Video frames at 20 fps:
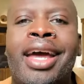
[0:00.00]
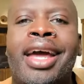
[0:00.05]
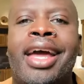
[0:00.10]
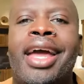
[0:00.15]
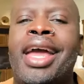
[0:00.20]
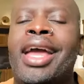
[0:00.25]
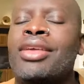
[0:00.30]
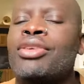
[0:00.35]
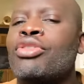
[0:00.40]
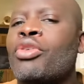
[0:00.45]

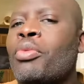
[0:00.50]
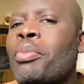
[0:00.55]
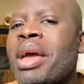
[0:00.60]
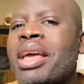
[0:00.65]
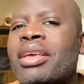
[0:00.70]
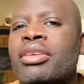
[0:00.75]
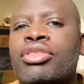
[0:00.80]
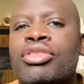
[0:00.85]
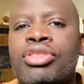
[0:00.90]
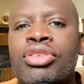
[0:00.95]
And you
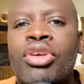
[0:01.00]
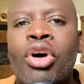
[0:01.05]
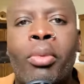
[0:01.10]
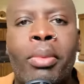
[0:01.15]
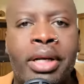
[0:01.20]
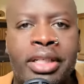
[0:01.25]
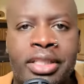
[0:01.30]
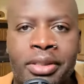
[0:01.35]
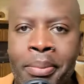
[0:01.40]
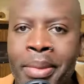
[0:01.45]
make so
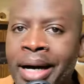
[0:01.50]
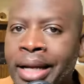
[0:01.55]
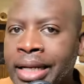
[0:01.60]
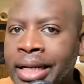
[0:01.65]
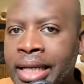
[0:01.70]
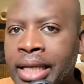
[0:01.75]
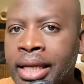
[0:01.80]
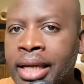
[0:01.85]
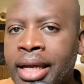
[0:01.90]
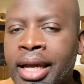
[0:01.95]
much
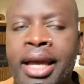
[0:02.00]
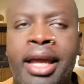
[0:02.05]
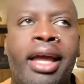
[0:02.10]
money.